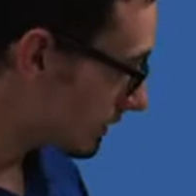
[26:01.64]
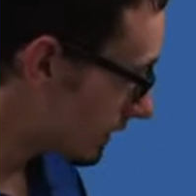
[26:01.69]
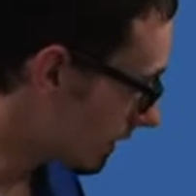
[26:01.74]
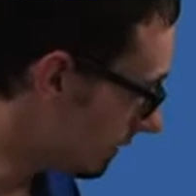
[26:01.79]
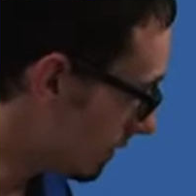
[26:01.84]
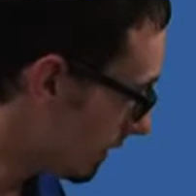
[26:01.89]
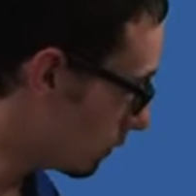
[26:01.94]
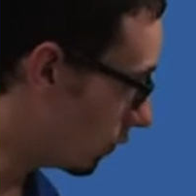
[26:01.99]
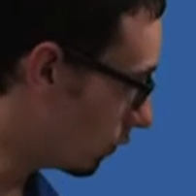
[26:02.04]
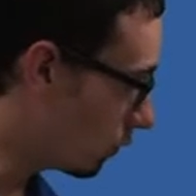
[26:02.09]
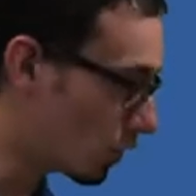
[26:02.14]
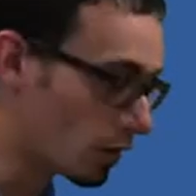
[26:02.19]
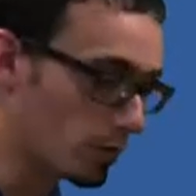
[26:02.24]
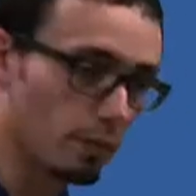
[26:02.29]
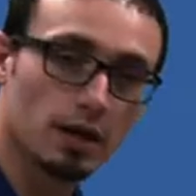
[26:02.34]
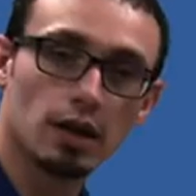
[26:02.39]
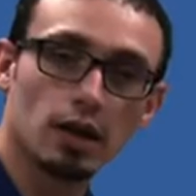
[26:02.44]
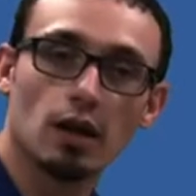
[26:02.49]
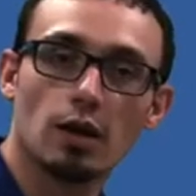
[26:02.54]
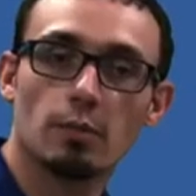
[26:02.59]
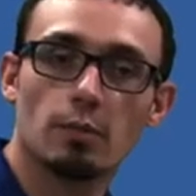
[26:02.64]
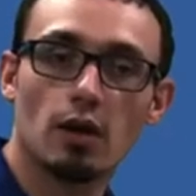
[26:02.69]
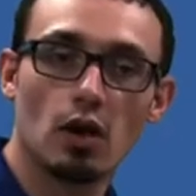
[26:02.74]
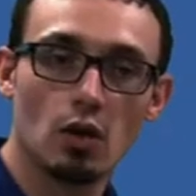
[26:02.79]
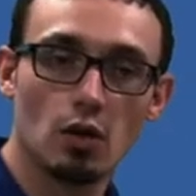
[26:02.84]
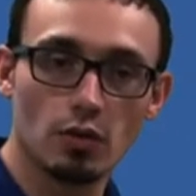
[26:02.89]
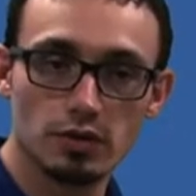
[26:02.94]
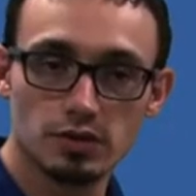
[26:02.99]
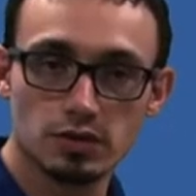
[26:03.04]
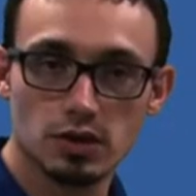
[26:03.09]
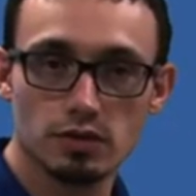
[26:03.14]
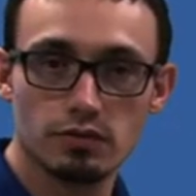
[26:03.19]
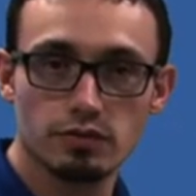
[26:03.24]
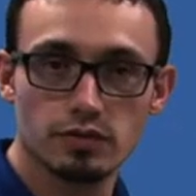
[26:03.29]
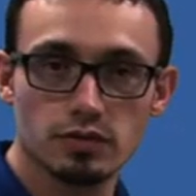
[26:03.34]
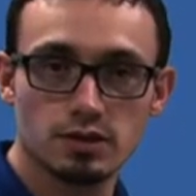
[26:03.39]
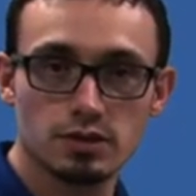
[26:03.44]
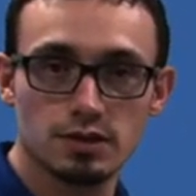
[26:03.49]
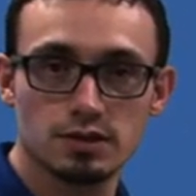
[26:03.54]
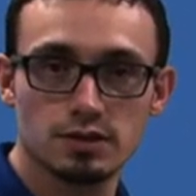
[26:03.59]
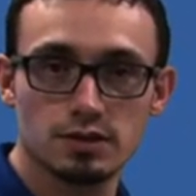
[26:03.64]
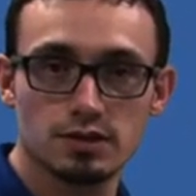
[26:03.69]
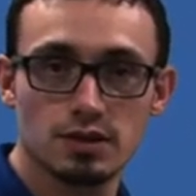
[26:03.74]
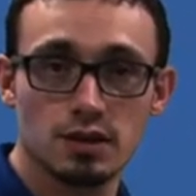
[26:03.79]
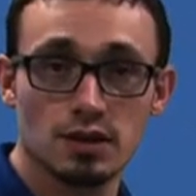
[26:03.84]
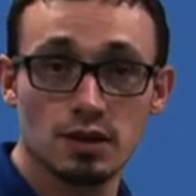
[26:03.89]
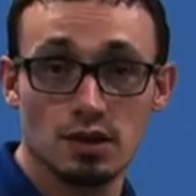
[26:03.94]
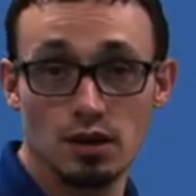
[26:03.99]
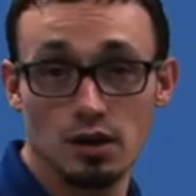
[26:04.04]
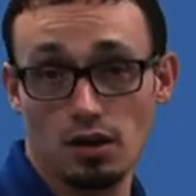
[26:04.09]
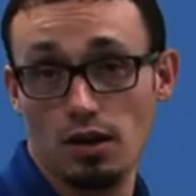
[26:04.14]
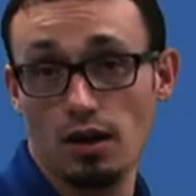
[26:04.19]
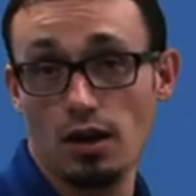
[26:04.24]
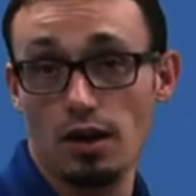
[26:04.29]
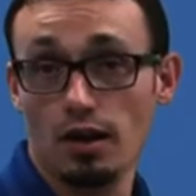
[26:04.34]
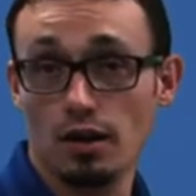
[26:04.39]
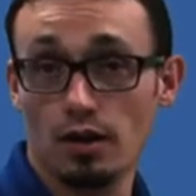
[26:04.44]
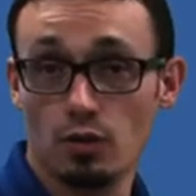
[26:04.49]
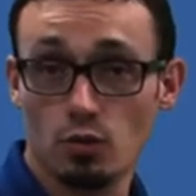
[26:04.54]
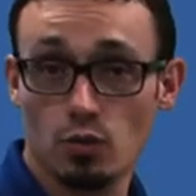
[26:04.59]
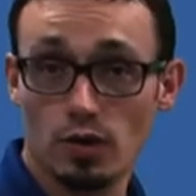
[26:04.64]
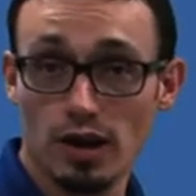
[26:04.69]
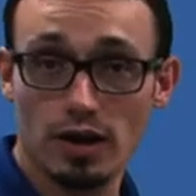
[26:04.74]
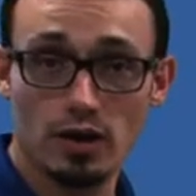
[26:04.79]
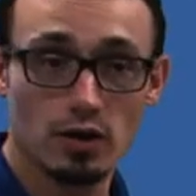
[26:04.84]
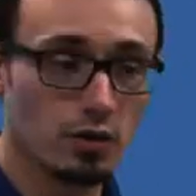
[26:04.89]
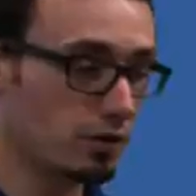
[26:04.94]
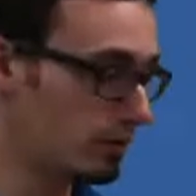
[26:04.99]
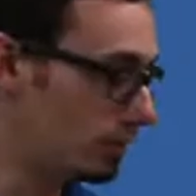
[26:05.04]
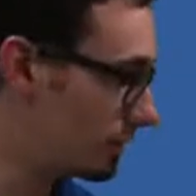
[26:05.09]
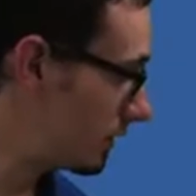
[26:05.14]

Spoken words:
to be warming up all the surfaces around